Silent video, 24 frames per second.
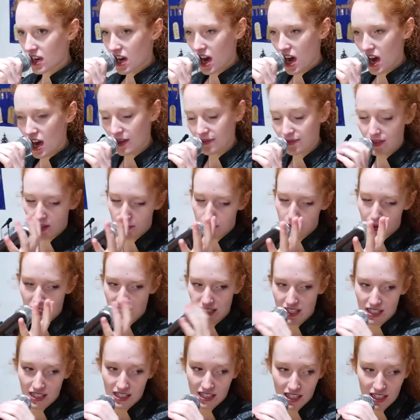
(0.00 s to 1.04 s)
uh, the
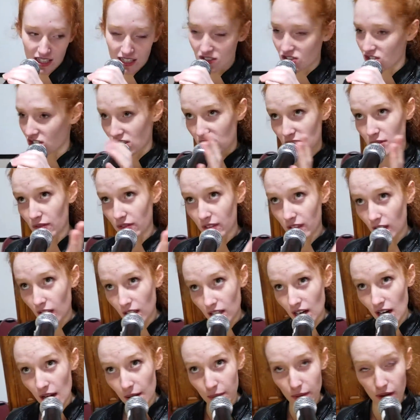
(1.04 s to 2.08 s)
basically it's just the
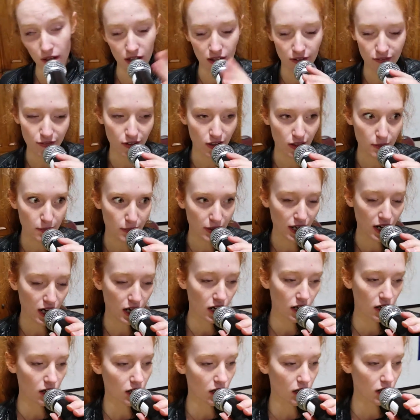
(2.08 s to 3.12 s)
kidnapping of Fred the
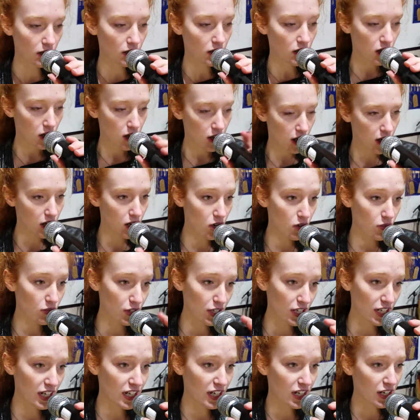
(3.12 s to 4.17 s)
Banana. And over
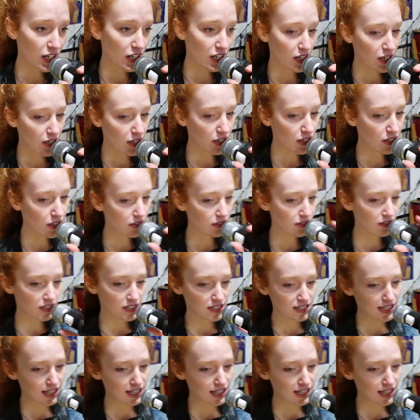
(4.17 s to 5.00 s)
here, uh-huh. this